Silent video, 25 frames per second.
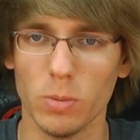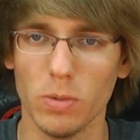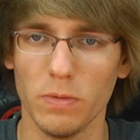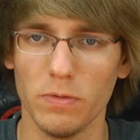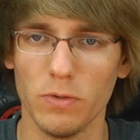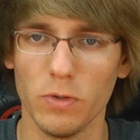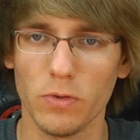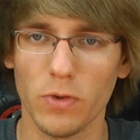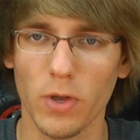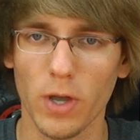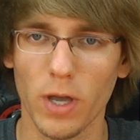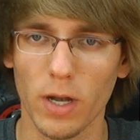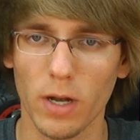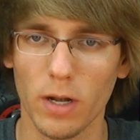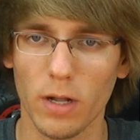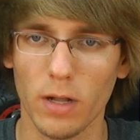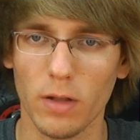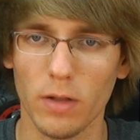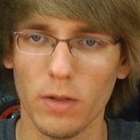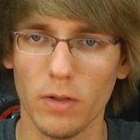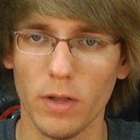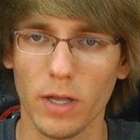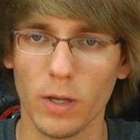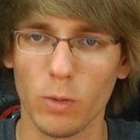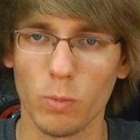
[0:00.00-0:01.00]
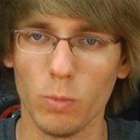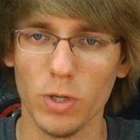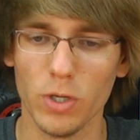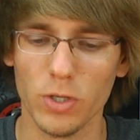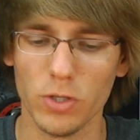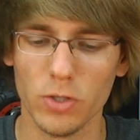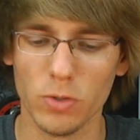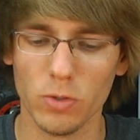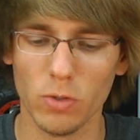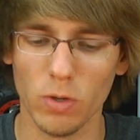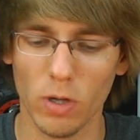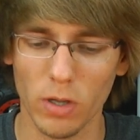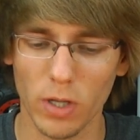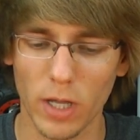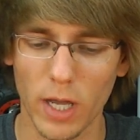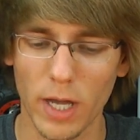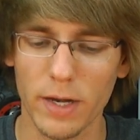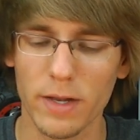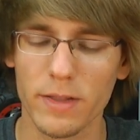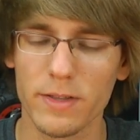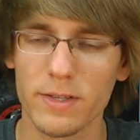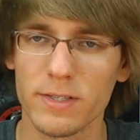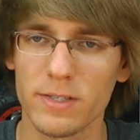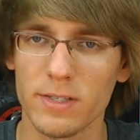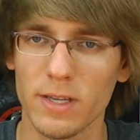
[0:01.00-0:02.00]
If you got, like we do, a
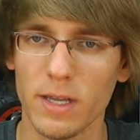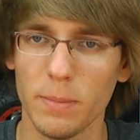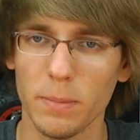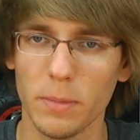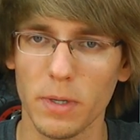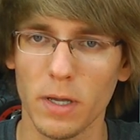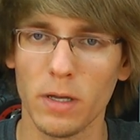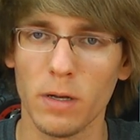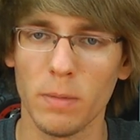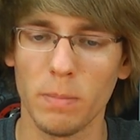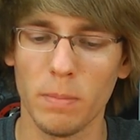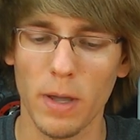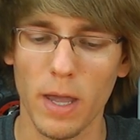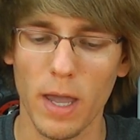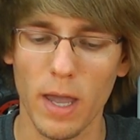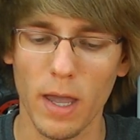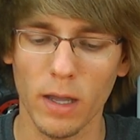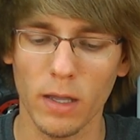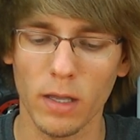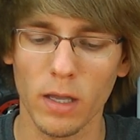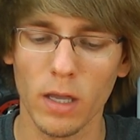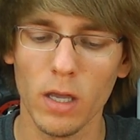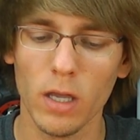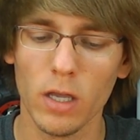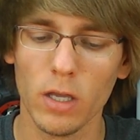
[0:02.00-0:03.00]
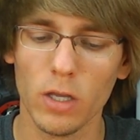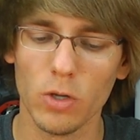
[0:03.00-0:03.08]
lot of the same kind of pack,